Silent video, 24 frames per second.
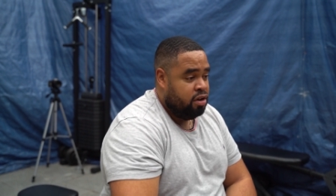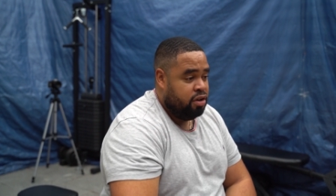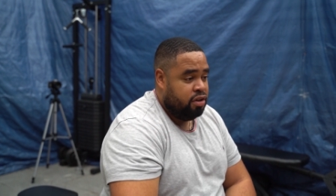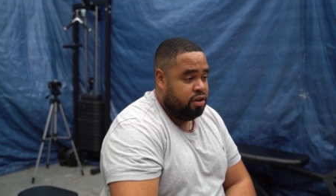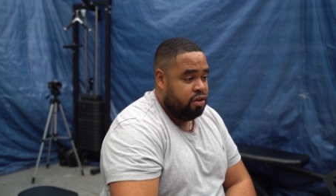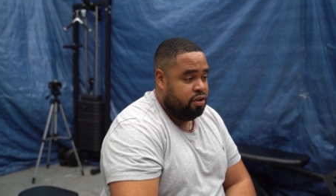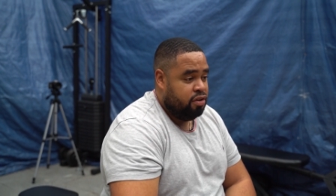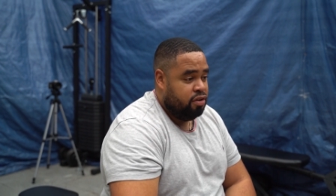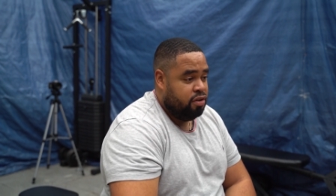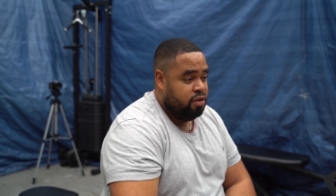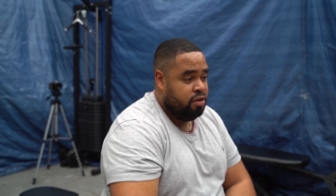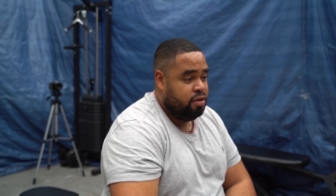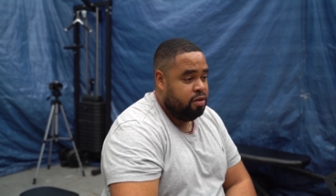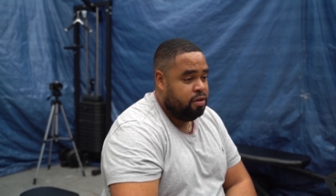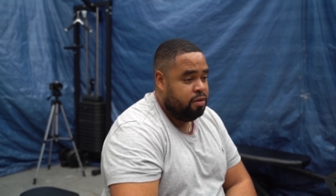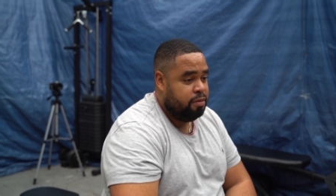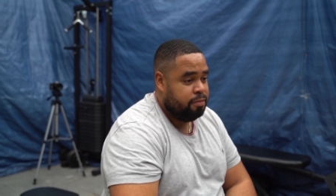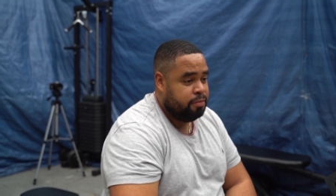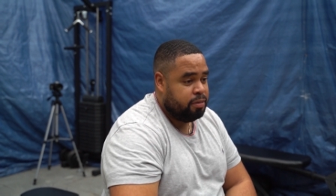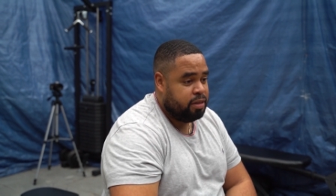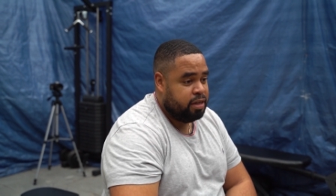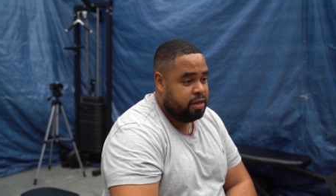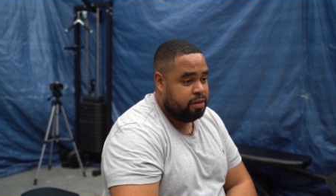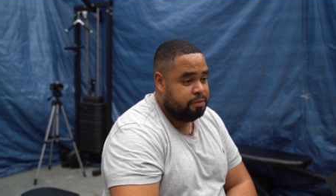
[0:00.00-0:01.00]
you know,
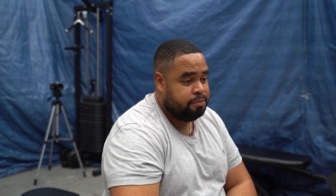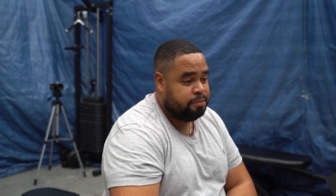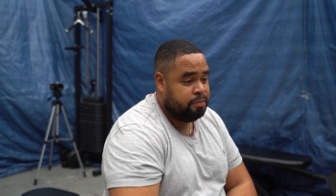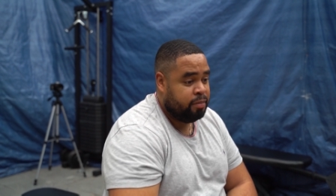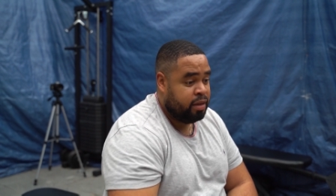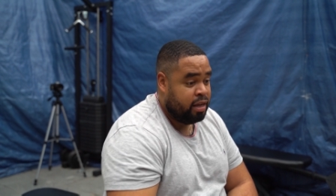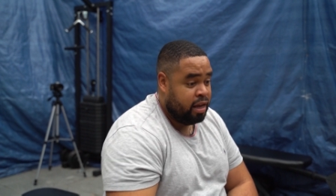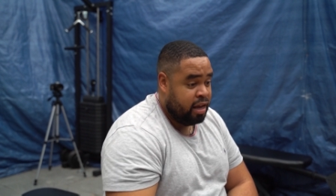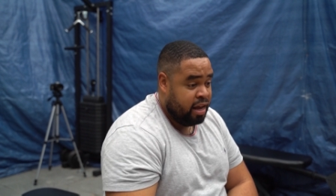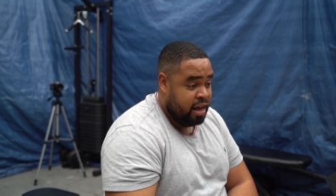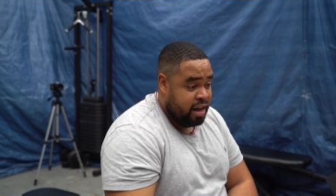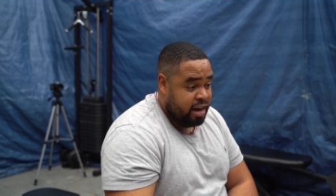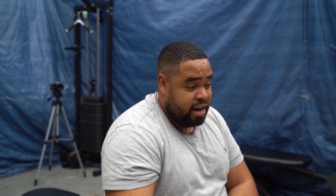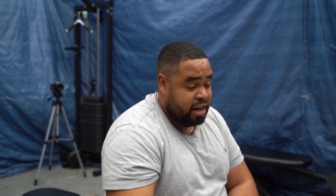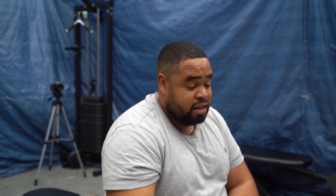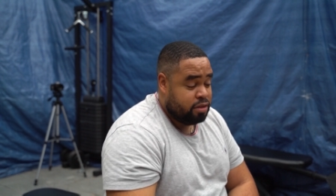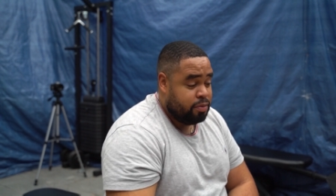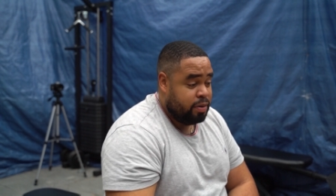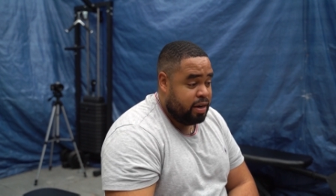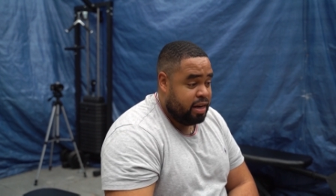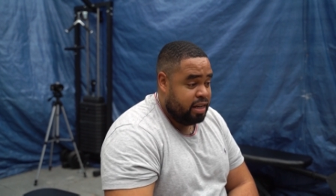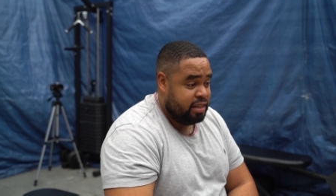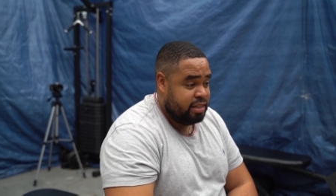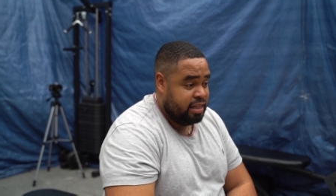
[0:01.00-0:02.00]
and then
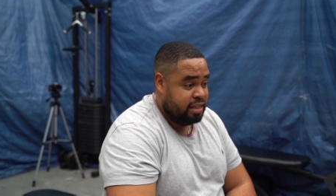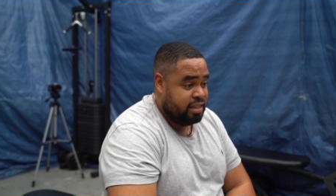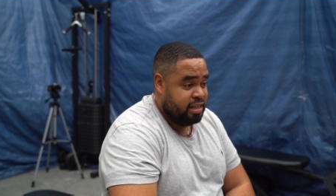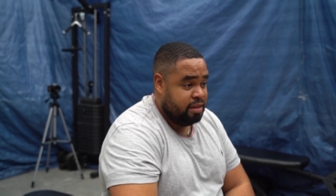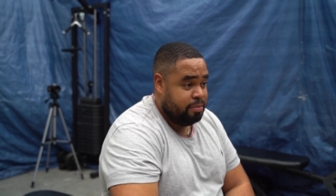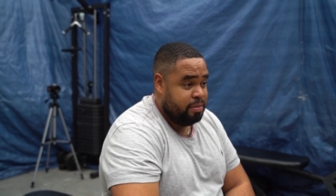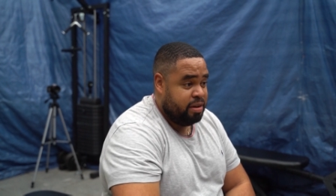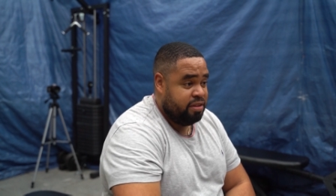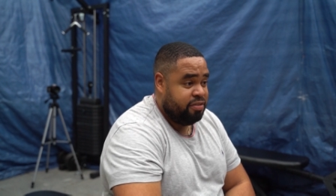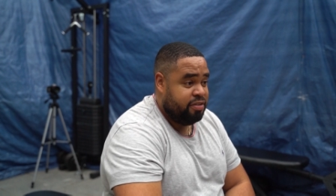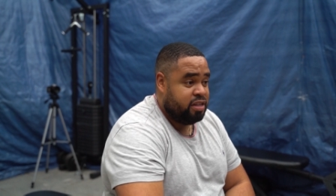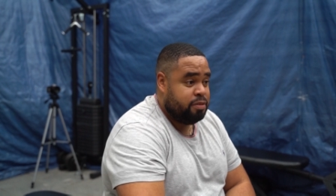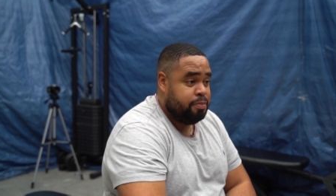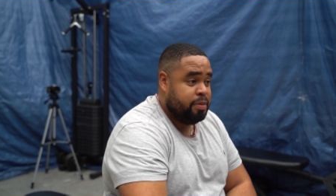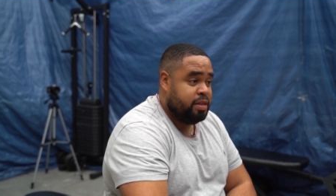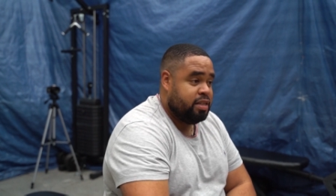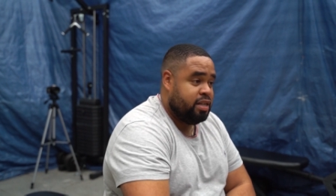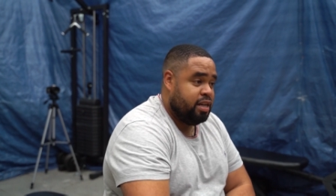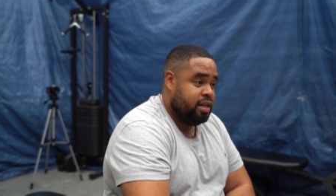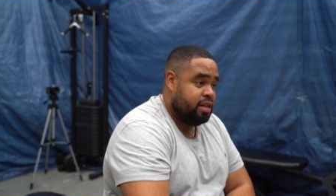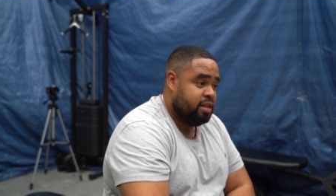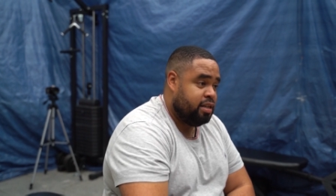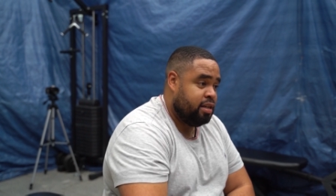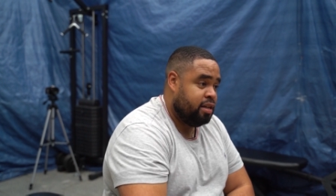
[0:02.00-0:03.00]
that's when I started my first
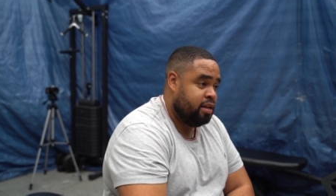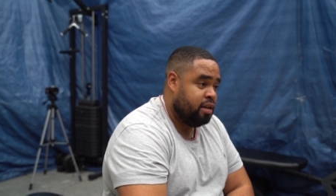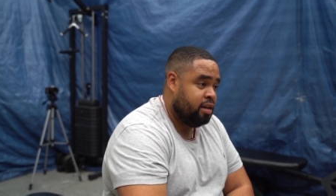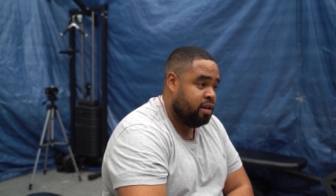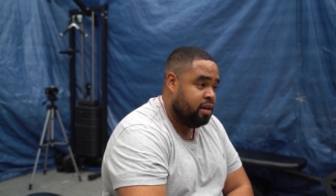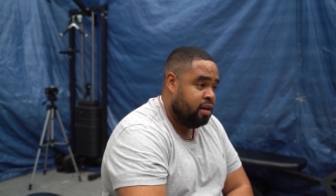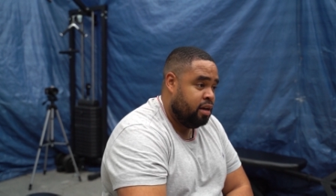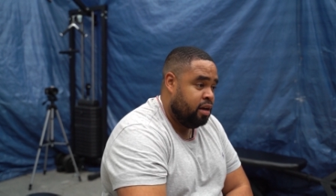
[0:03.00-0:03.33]
business.